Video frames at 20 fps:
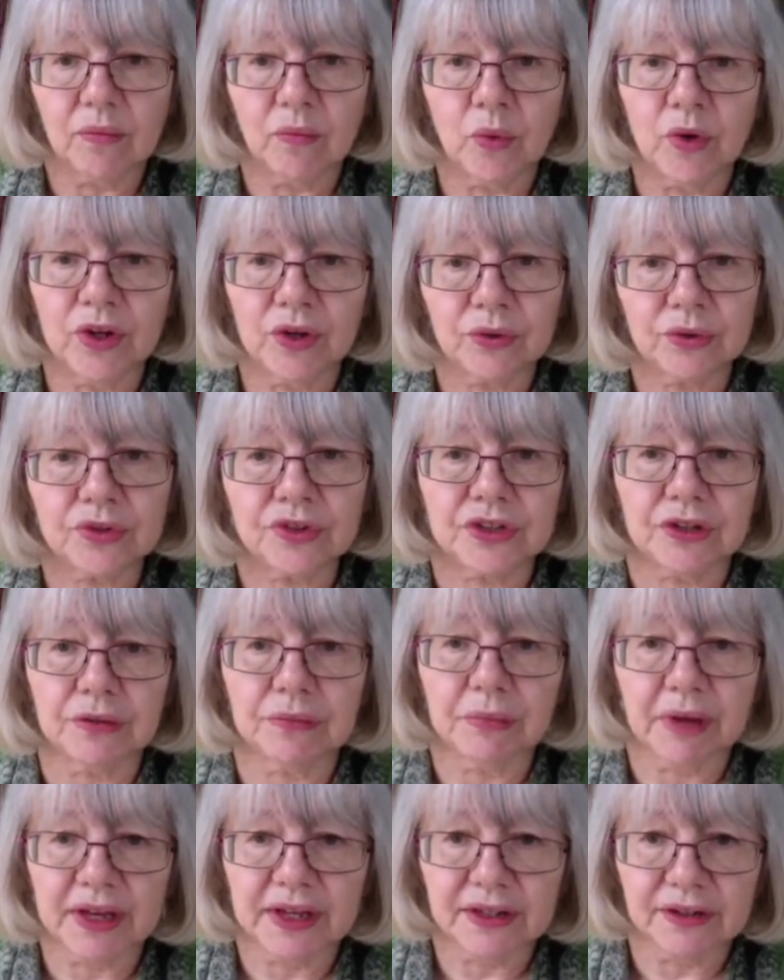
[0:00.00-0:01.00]
We also
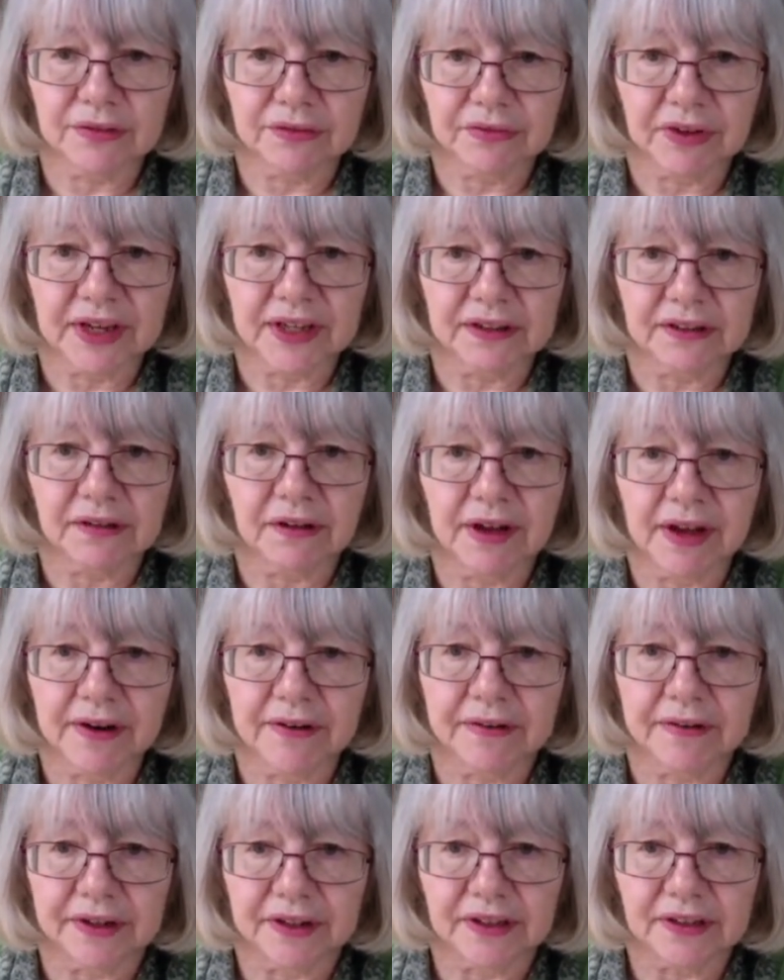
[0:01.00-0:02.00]
made a fatal
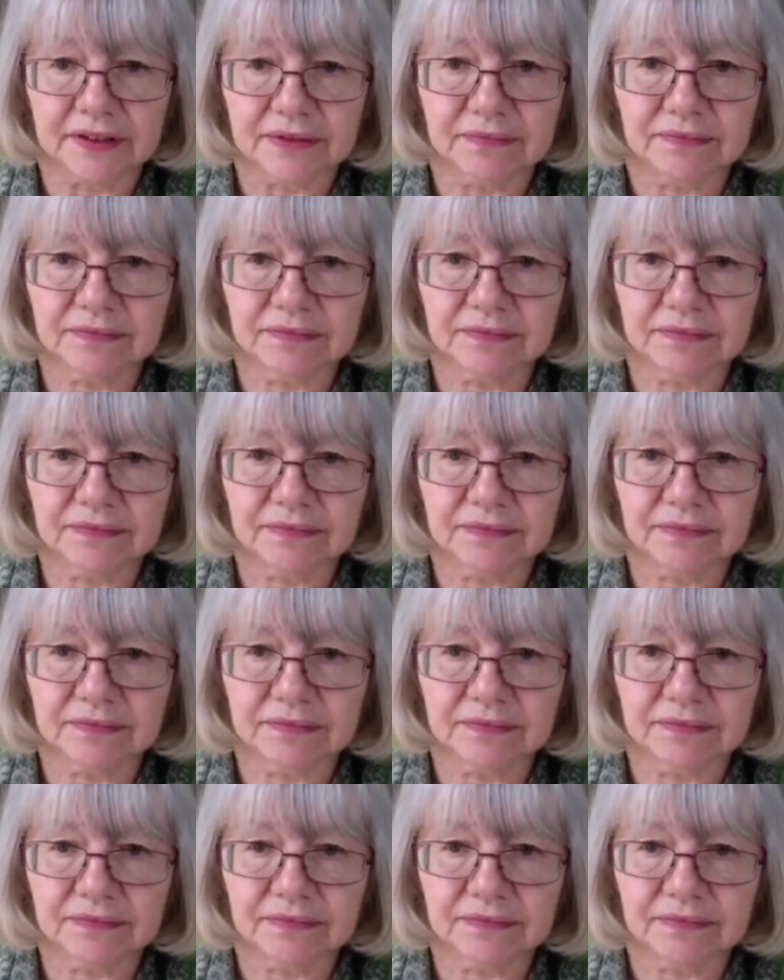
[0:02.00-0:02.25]
error,